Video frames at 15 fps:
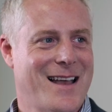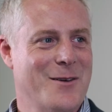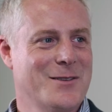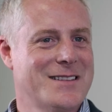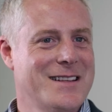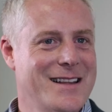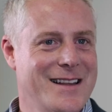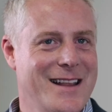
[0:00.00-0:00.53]
I
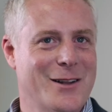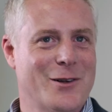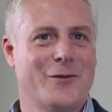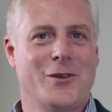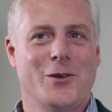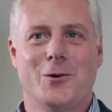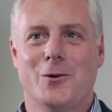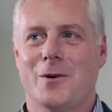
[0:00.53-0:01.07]
was in an
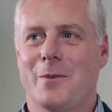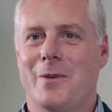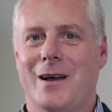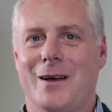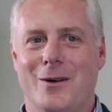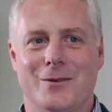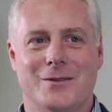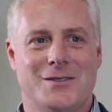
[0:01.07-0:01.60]
interview
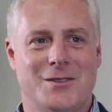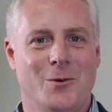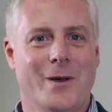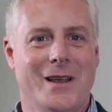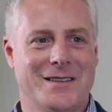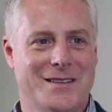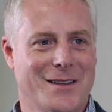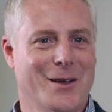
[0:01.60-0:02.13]
about 2
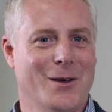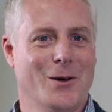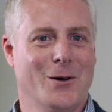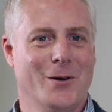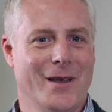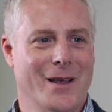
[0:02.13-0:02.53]
weeks ago,